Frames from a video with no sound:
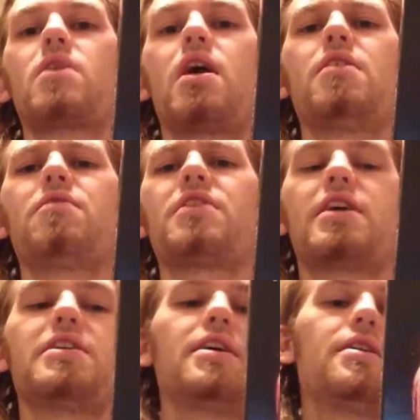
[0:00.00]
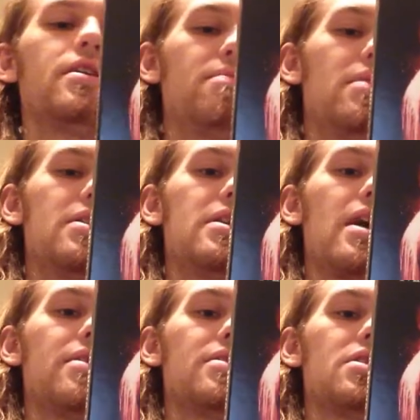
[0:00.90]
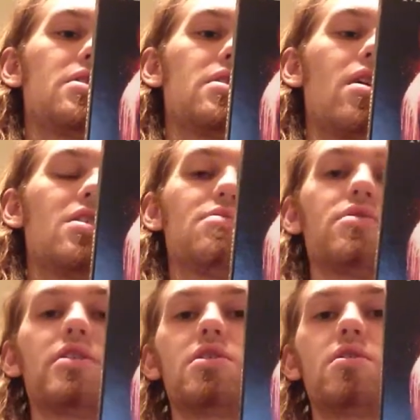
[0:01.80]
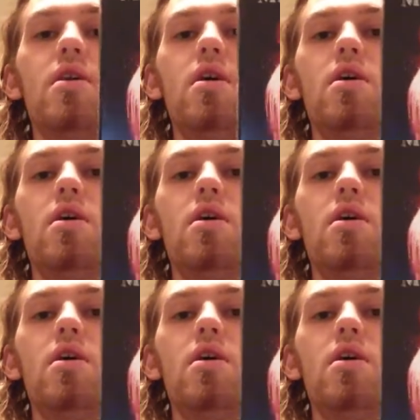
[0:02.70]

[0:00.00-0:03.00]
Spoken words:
I don't think I did, but yeah, this is just an awesome release.